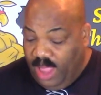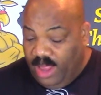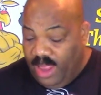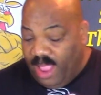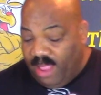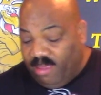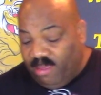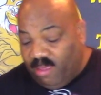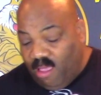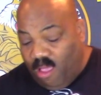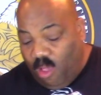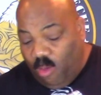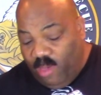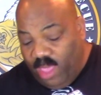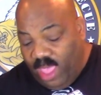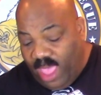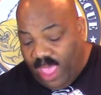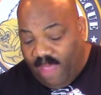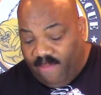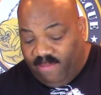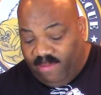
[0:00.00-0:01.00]
that, that's
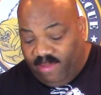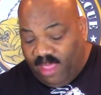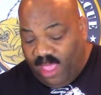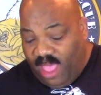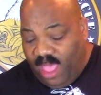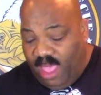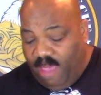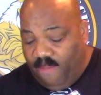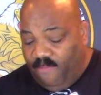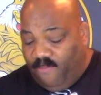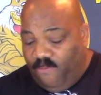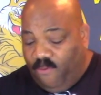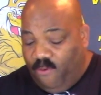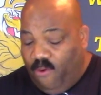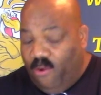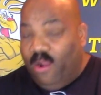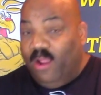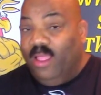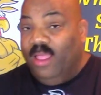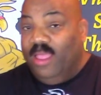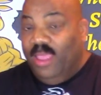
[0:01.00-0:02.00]
all we have time
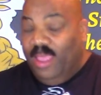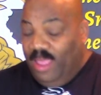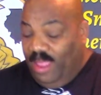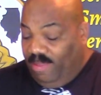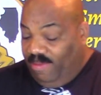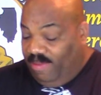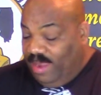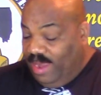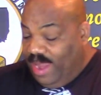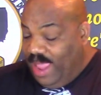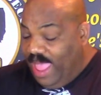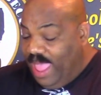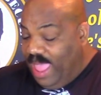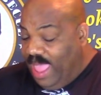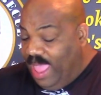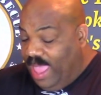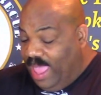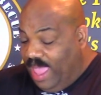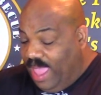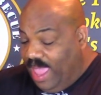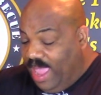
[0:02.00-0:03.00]
for
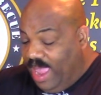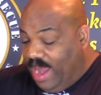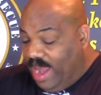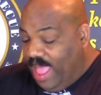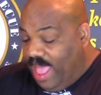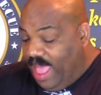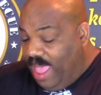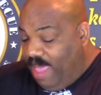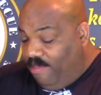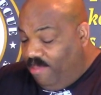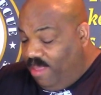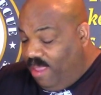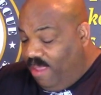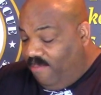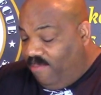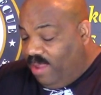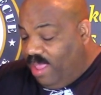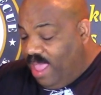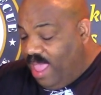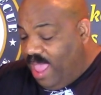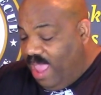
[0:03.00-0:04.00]
today, and I am
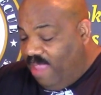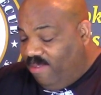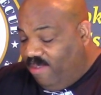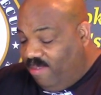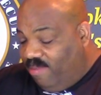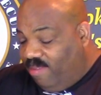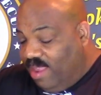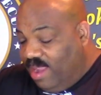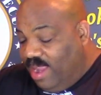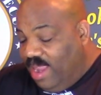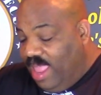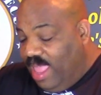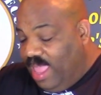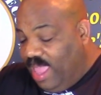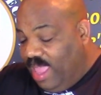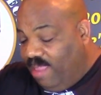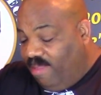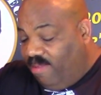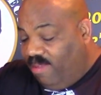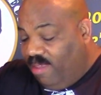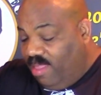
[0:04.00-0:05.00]
definitely anxious to
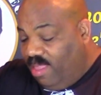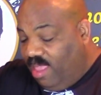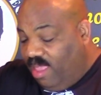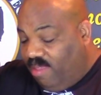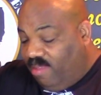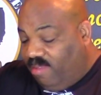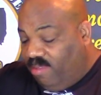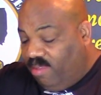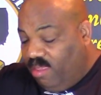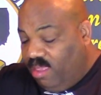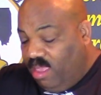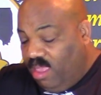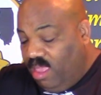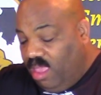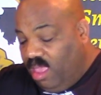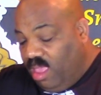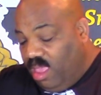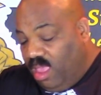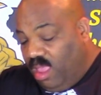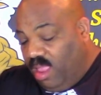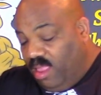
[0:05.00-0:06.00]
dig into this
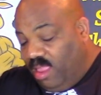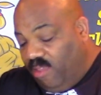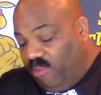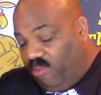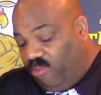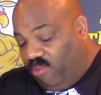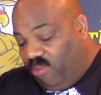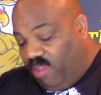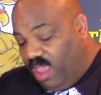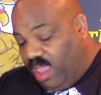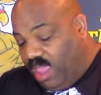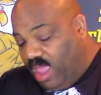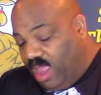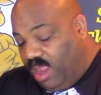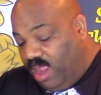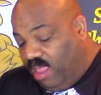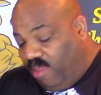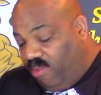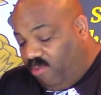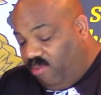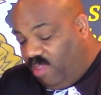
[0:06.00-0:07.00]
this
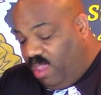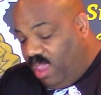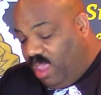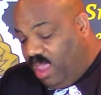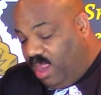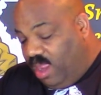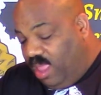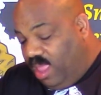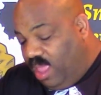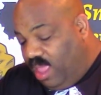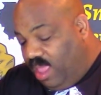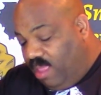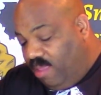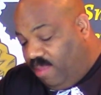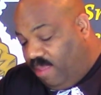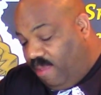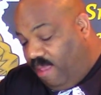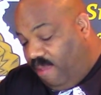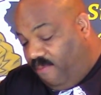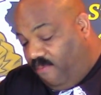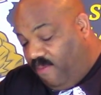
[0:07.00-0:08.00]
chicken. This chicken
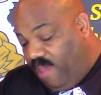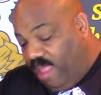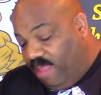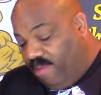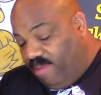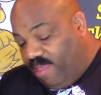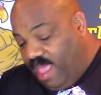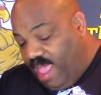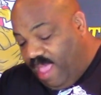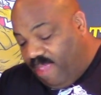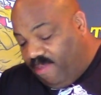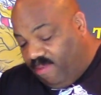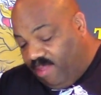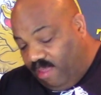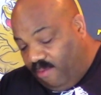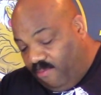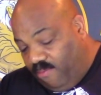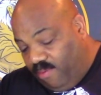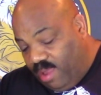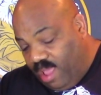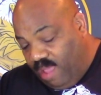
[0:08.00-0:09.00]
is a
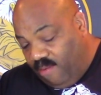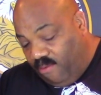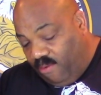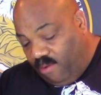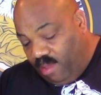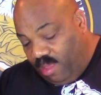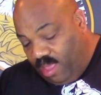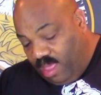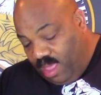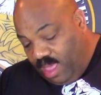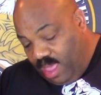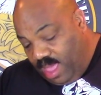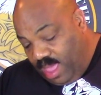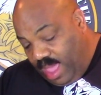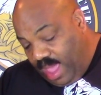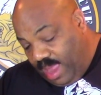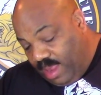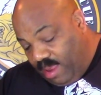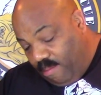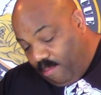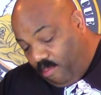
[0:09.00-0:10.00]
fantastic flavor,
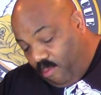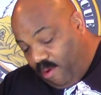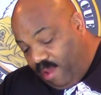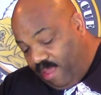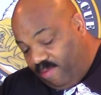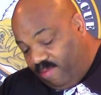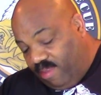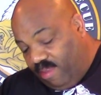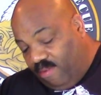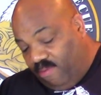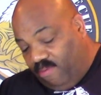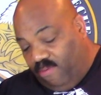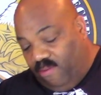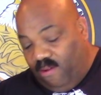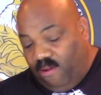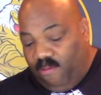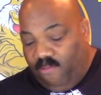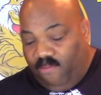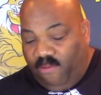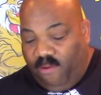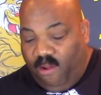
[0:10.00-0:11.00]
and the breast is
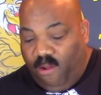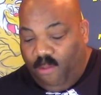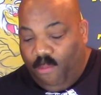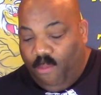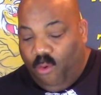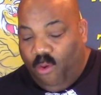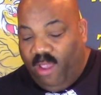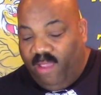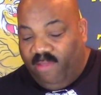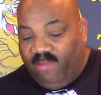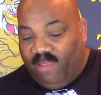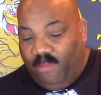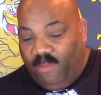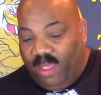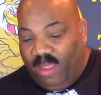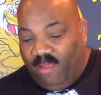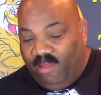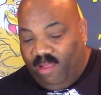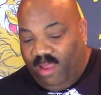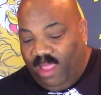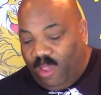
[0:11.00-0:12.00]
very very moist. I
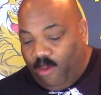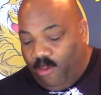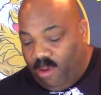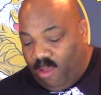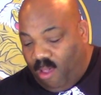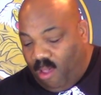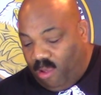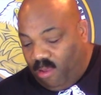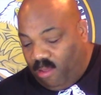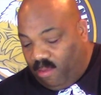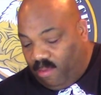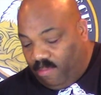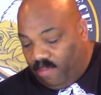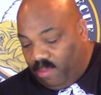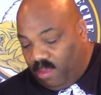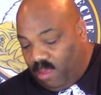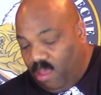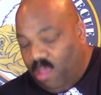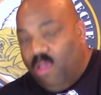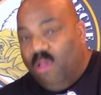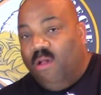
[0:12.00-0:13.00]
mean, it's liquid all
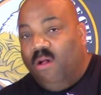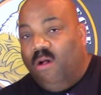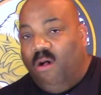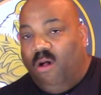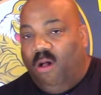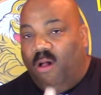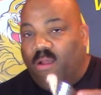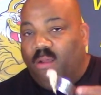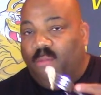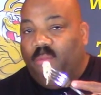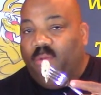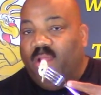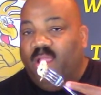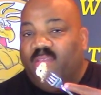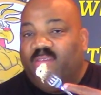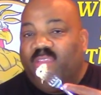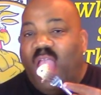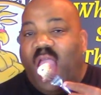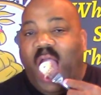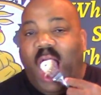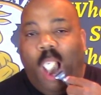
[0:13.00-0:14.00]
on all the
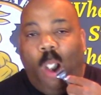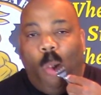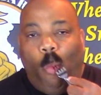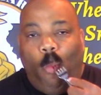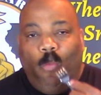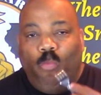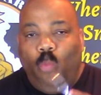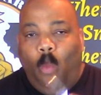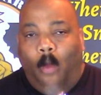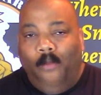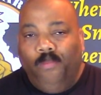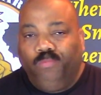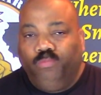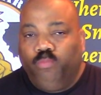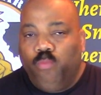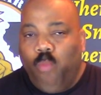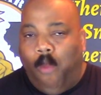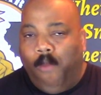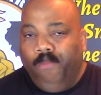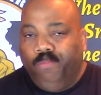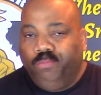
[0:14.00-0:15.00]
breast. Mm.